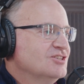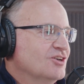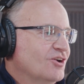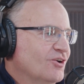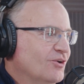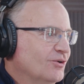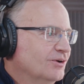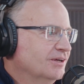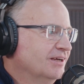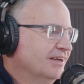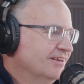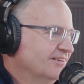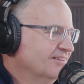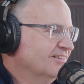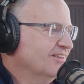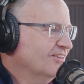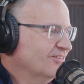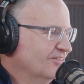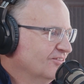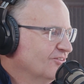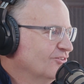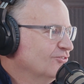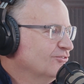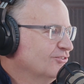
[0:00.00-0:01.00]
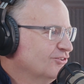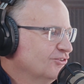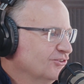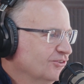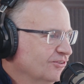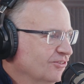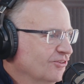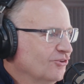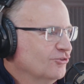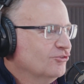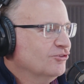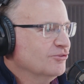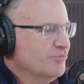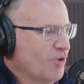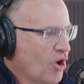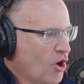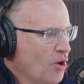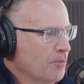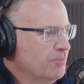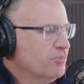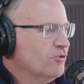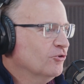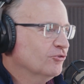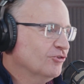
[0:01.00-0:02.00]
So there's some
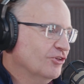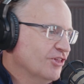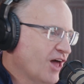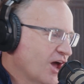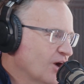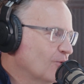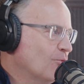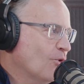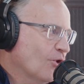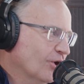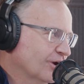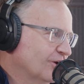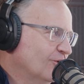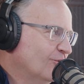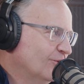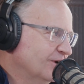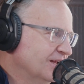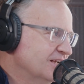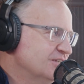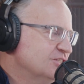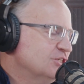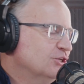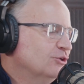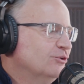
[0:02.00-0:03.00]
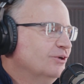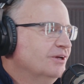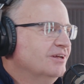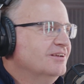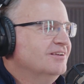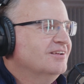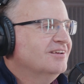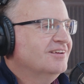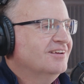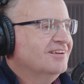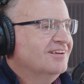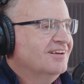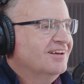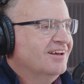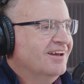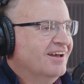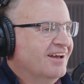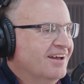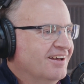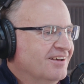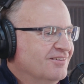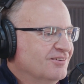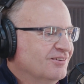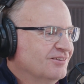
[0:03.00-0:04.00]
hope. There's a lot of work going into it.
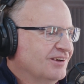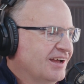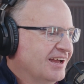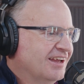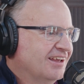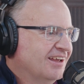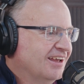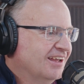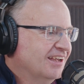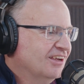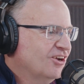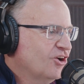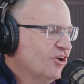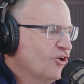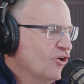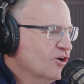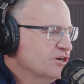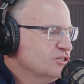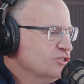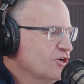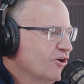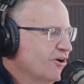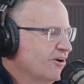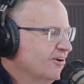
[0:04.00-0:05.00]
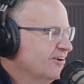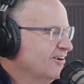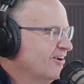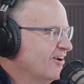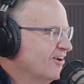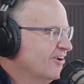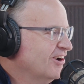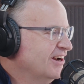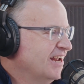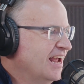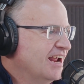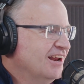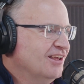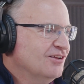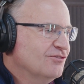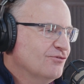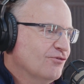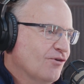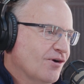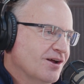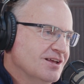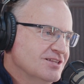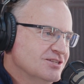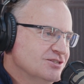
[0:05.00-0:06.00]
I encourage our Canadian
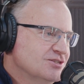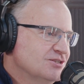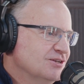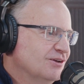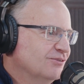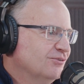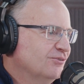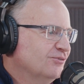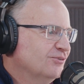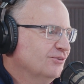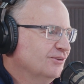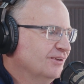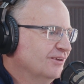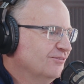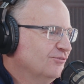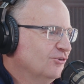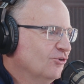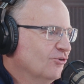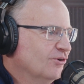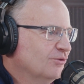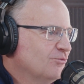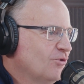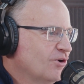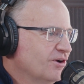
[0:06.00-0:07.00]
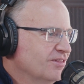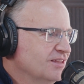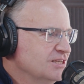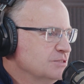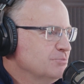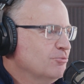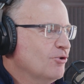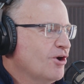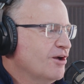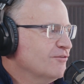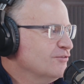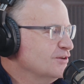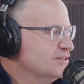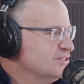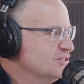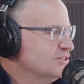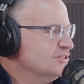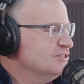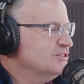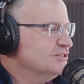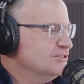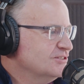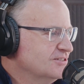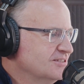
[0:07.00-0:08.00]
friends, if you're in one of these
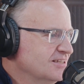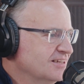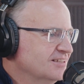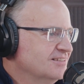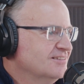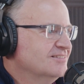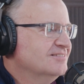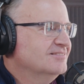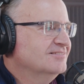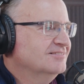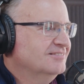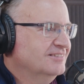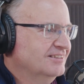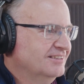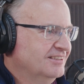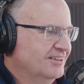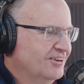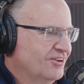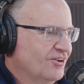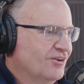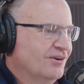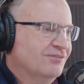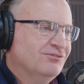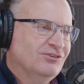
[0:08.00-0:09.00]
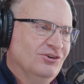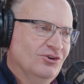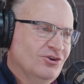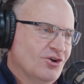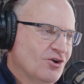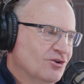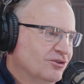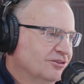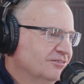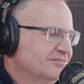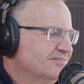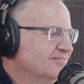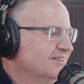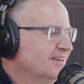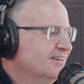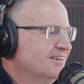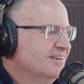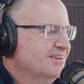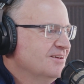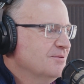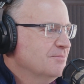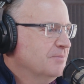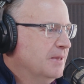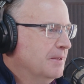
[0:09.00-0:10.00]
provinces, that if you know
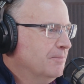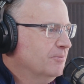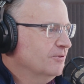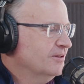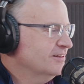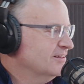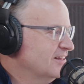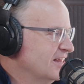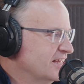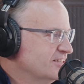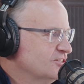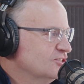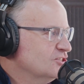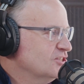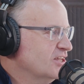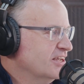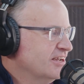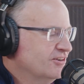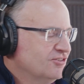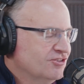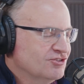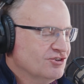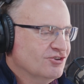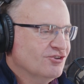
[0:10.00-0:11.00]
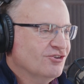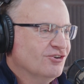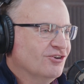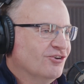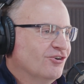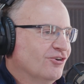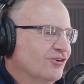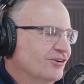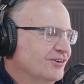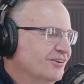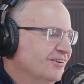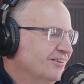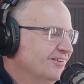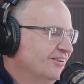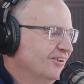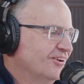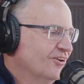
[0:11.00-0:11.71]
people in the legislature or